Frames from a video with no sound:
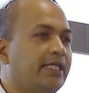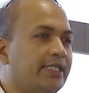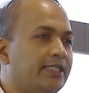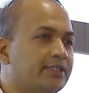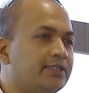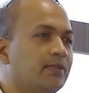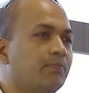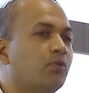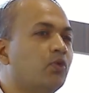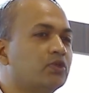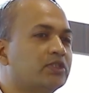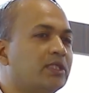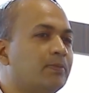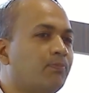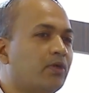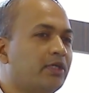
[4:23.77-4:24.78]
That is the
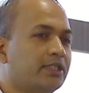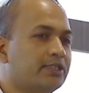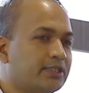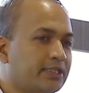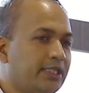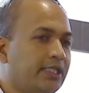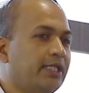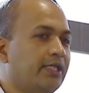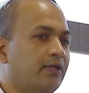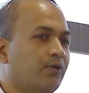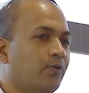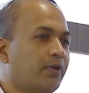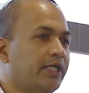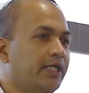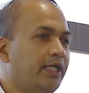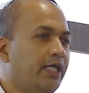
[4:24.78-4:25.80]
most important skill.
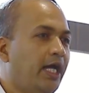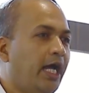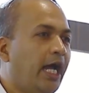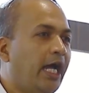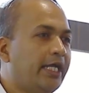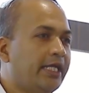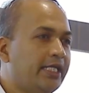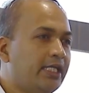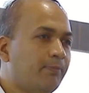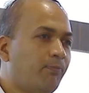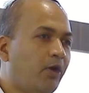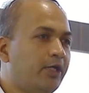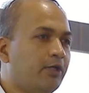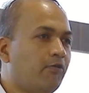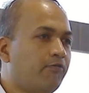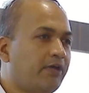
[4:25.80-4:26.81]
Okay, at any
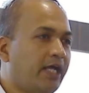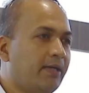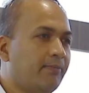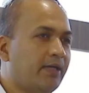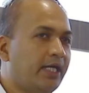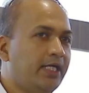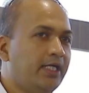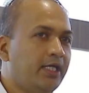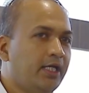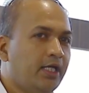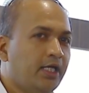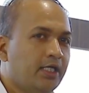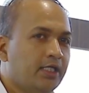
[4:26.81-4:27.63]
point of time, right?